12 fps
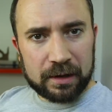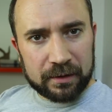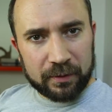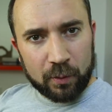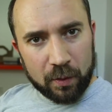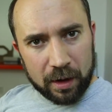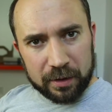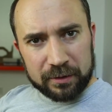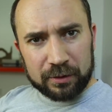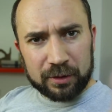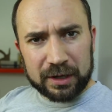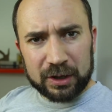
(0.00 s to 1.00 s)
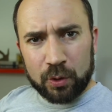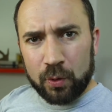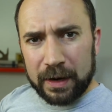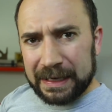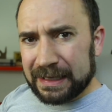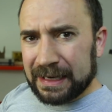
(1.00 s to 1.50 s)
around and the walls are looking
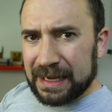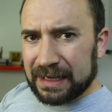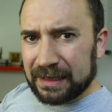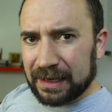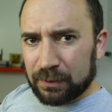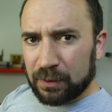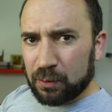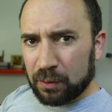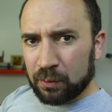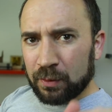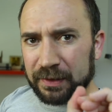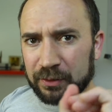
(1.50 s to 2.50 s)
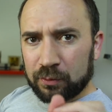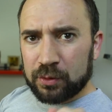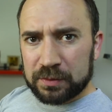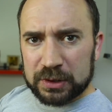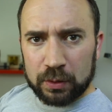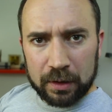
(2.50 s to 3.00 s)
quite naked and we wouldn't want the
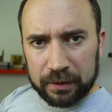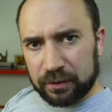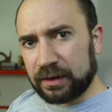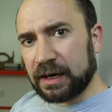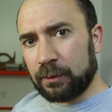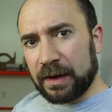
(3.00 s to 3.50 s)
room to also get